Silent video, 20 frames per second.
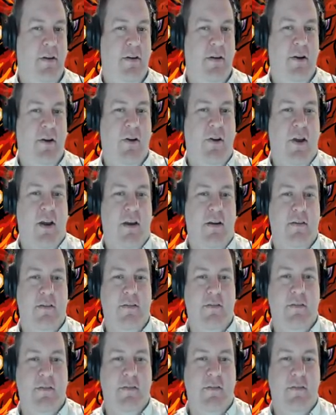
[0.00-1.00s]
Okay.
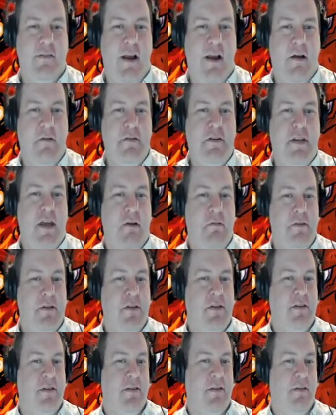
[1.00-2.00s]
I Double was, I
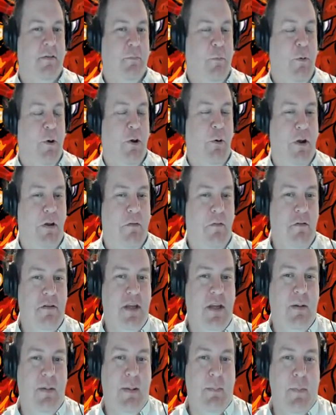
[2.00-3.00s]
was wondering if it was
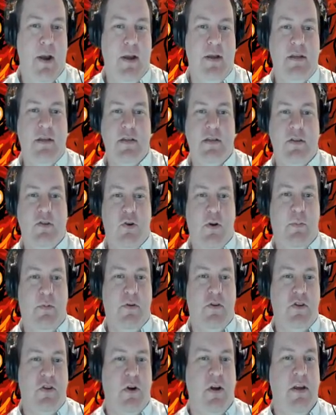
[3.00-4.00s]
gonna be Mike's triple
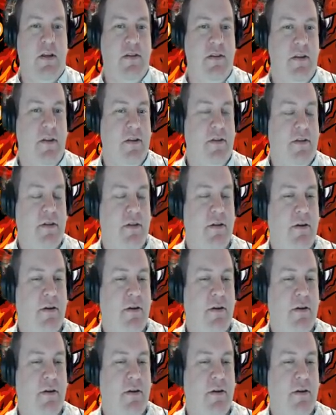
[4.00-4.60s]
Astraeus list.